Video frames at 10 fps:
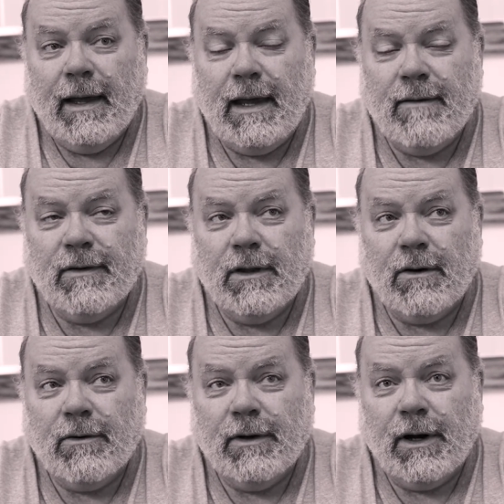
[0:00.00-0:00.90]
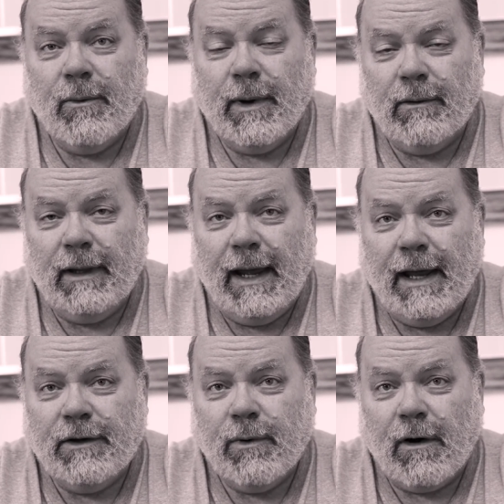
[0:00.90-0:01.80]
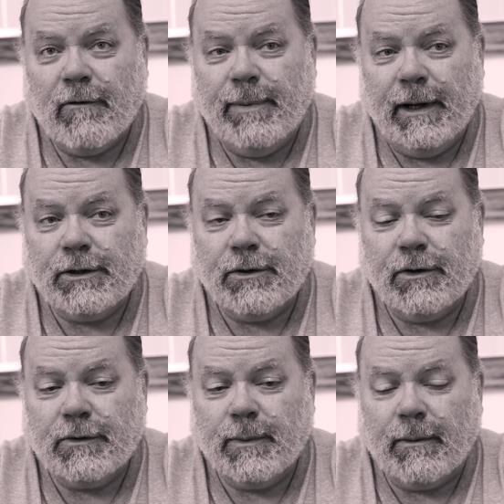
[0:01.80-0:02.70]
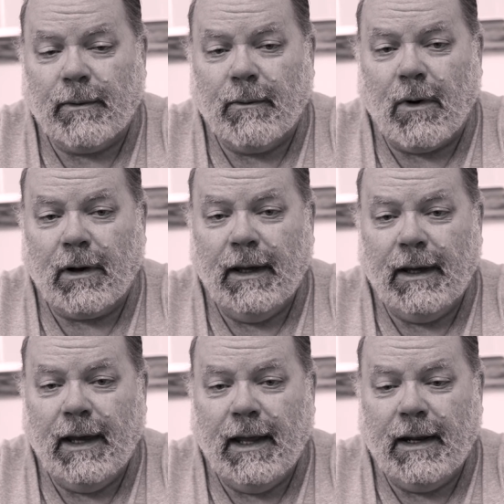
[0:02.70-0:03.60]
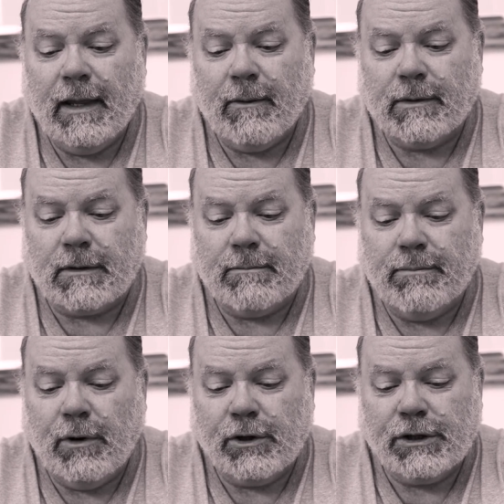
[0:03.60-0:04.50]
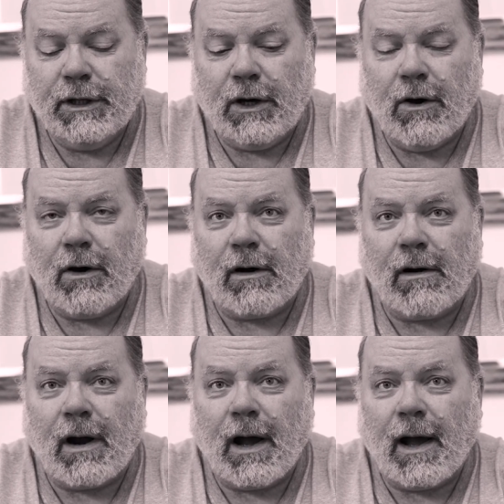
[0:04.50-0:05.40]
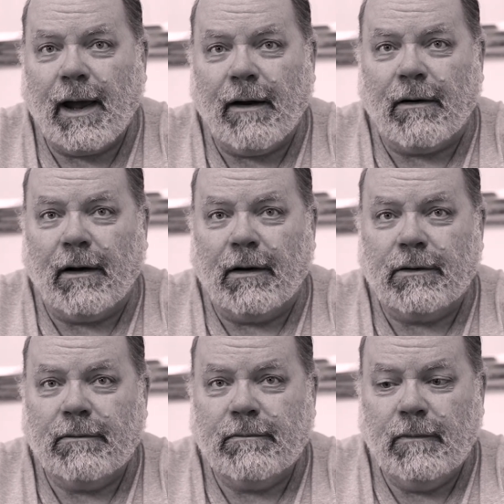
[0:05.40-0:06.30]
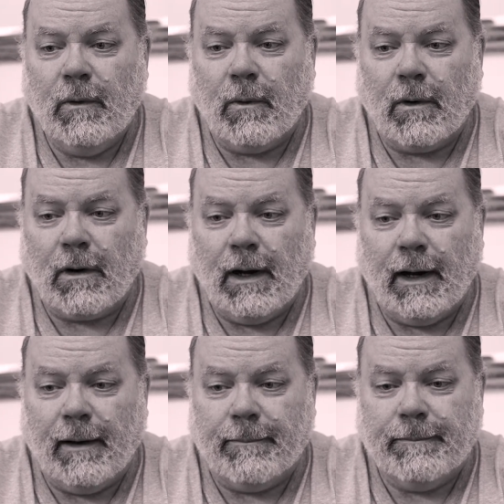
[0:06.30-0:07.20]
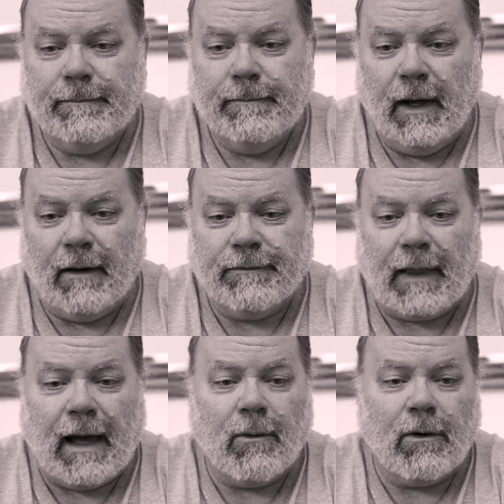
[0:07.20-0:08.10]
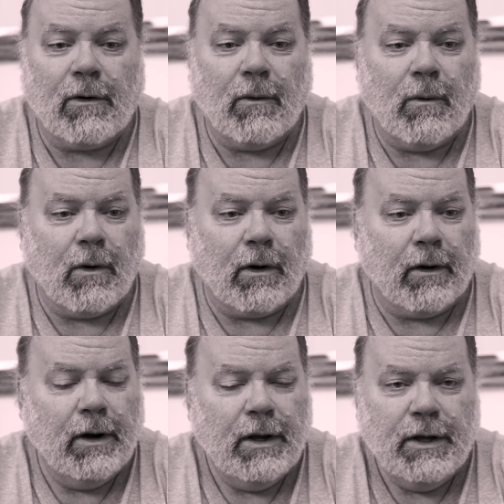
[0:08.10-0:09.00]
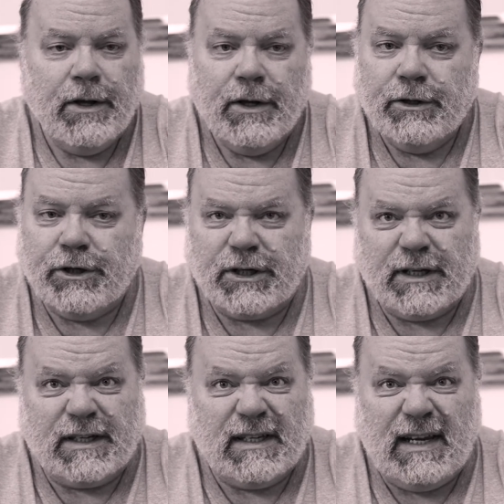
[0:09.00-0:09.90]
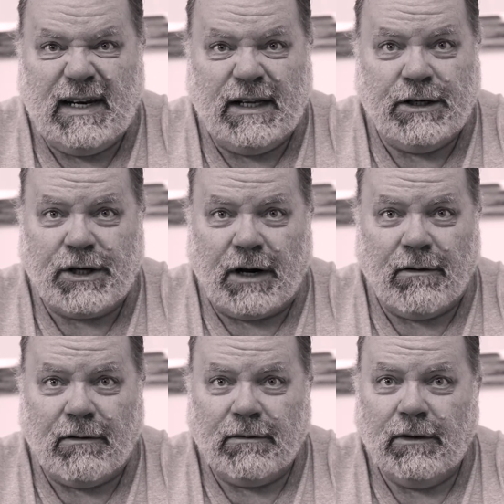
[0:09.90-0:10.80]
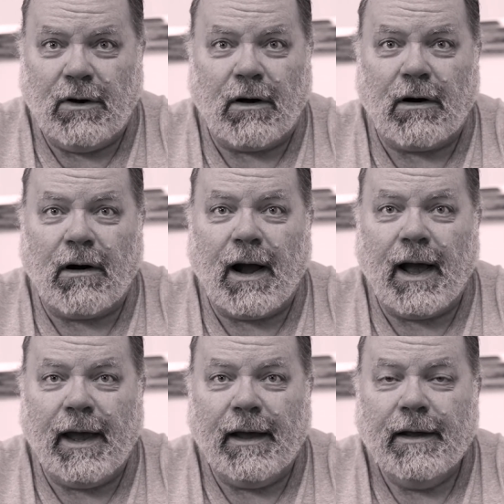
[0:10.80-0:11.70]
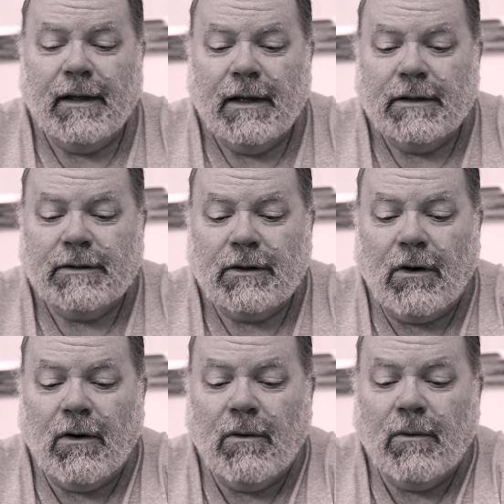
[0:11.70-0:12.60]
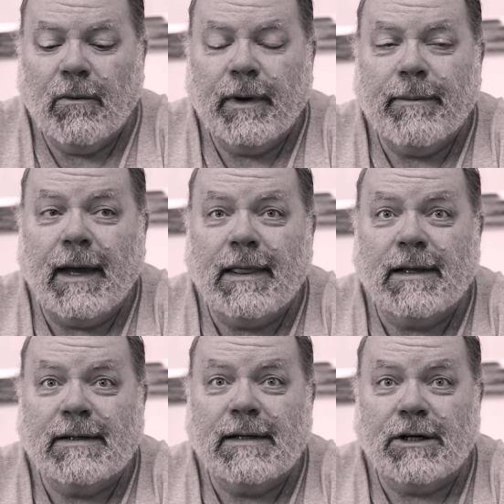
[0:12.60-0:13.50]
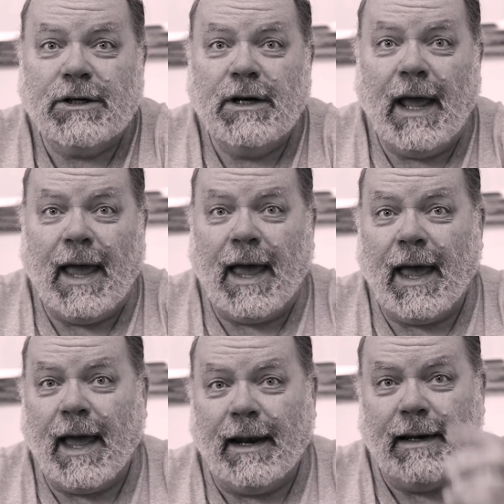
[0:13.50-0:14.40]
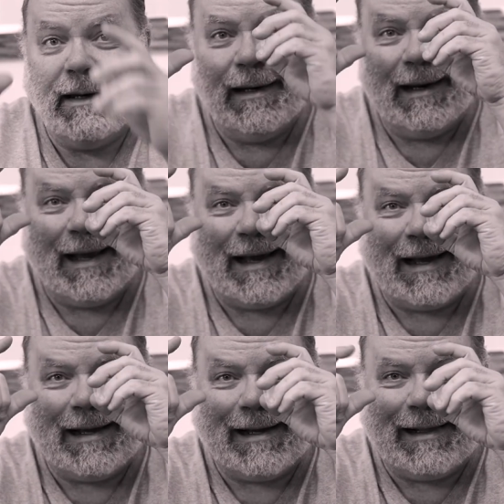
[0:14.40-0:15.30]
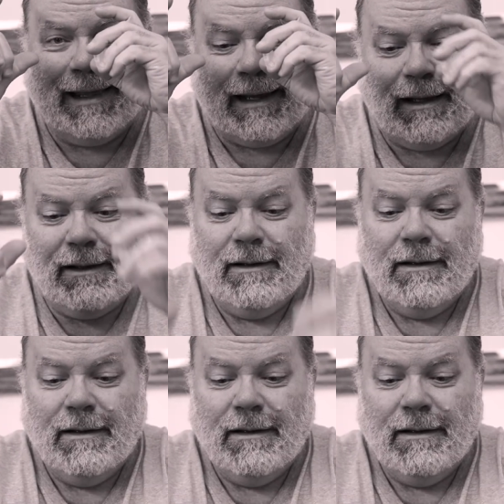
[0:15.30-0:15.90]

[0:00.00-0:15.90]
even though, you know, we only had 12 pictures, we were walking in and there was a bush that caught our eye or a or a, uh, a flower or just a scene in general caught our eye. So we made the decision and click,